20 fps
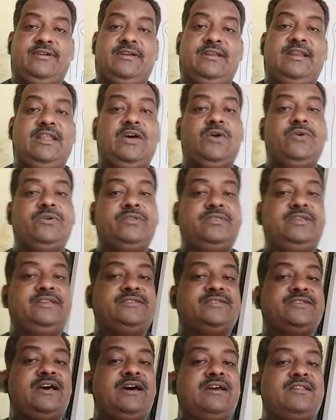Now
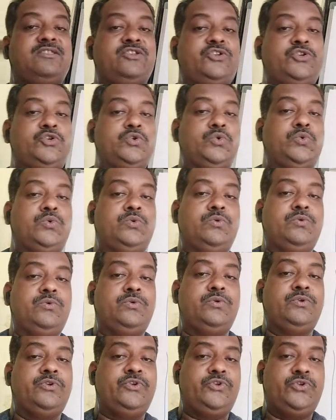these are the
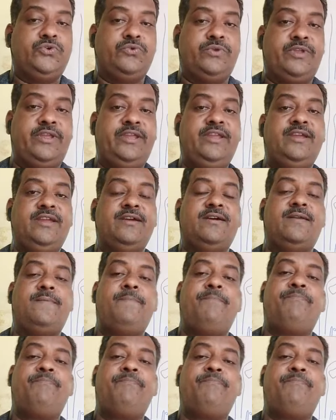shown here.